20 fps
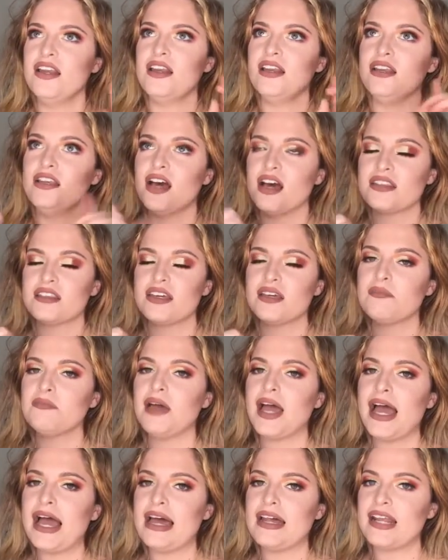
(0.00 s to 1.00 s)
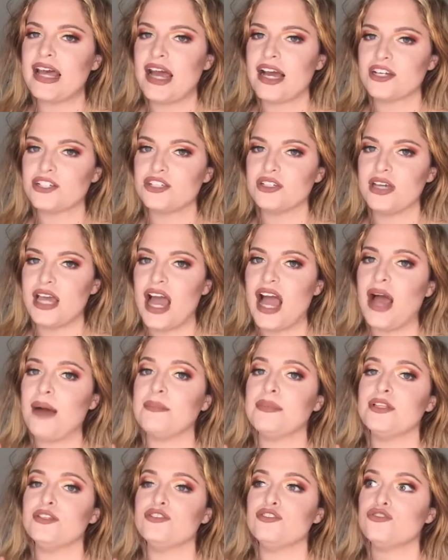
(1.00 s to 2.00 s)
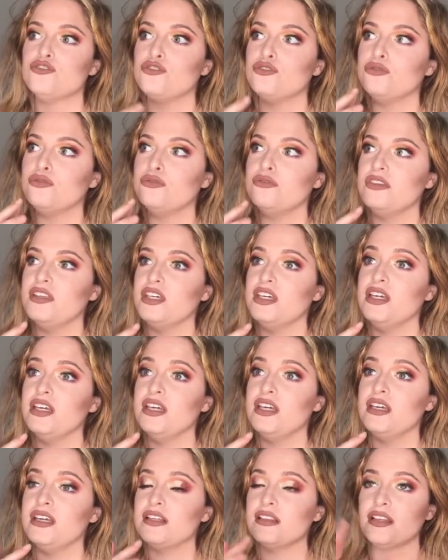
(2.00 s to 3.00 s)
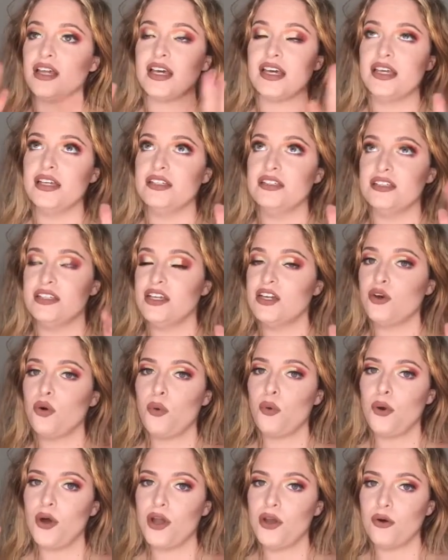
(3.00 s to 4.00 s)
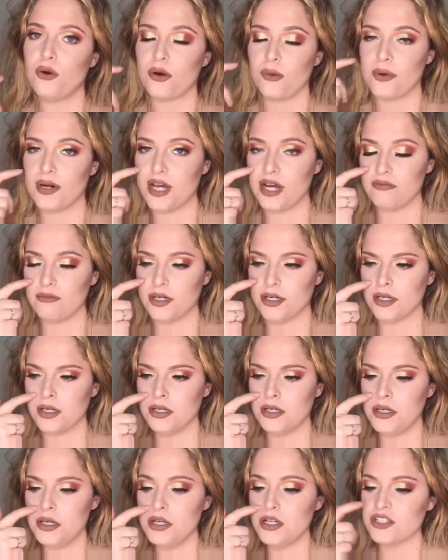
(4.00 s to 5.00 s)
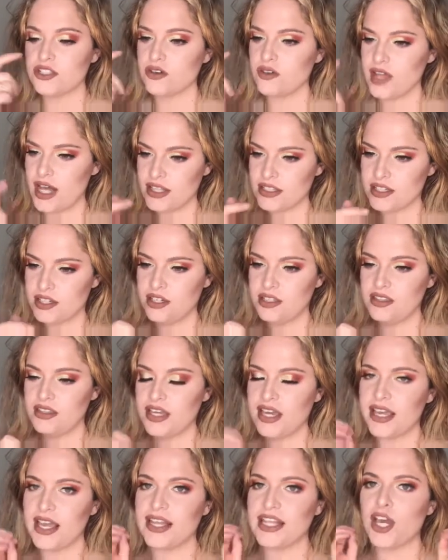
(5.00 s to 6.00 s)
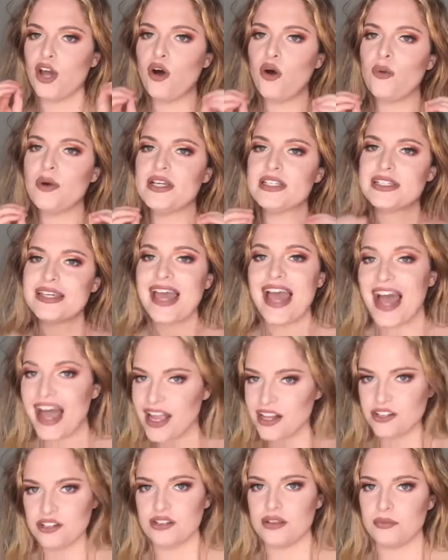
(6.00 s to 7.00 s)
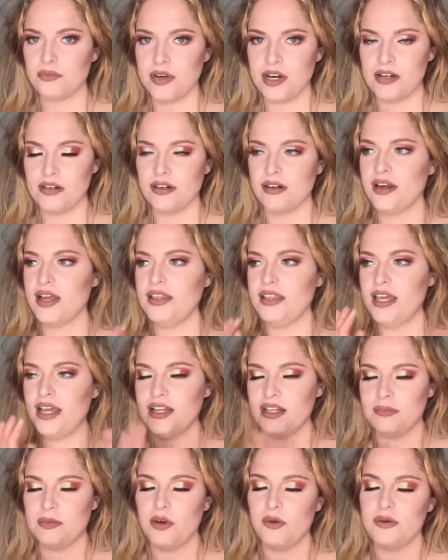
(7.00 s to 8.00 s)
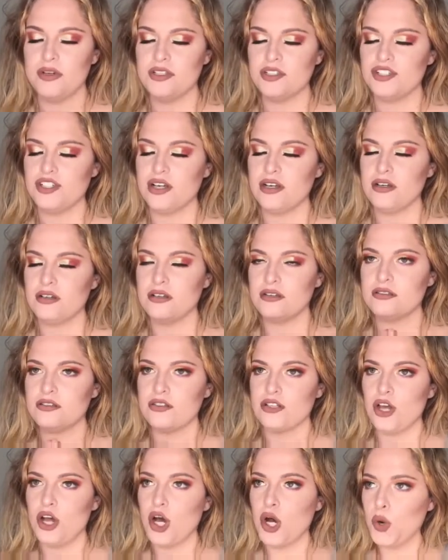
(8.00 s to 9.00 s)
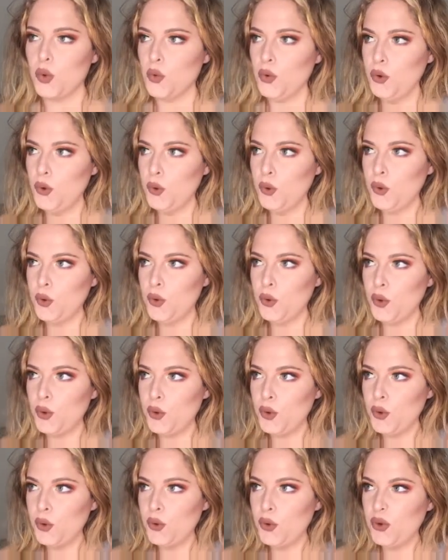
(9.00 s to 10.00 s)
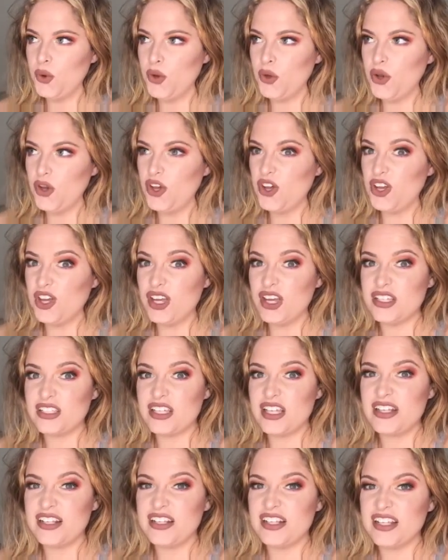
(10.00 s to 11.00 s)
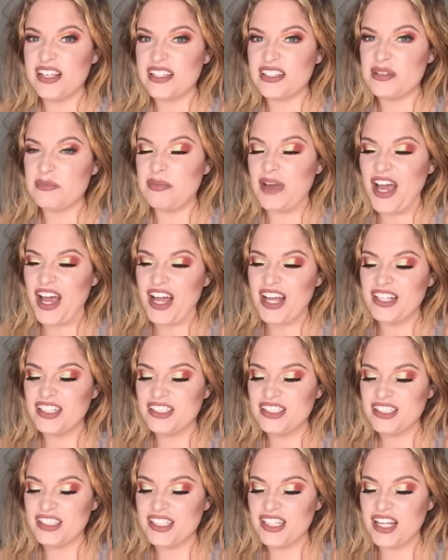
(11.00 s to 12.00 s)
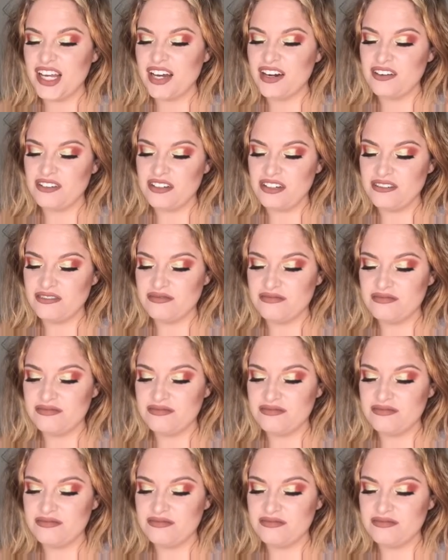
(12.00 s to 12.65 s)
nothing bad actually happens to the like decoy or whatever, so that's a good thing, and they always catch the predator and they end up going to jail. So is it bad? I don't know.